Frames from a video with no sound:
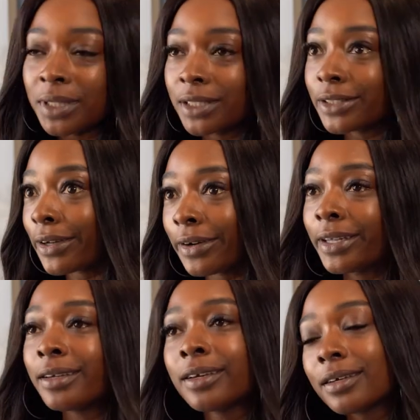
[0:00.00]
well as
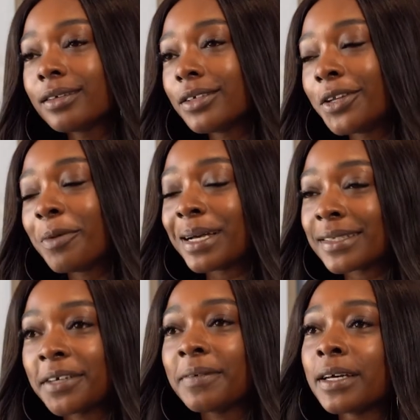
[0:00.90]
learning, you know,
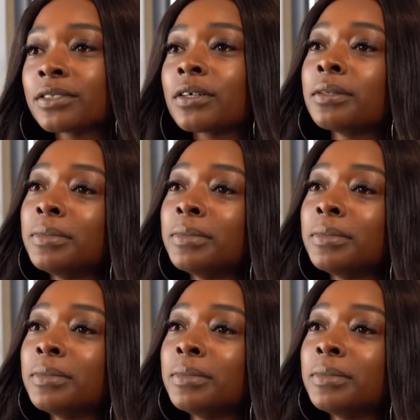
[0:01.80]
myself how to start a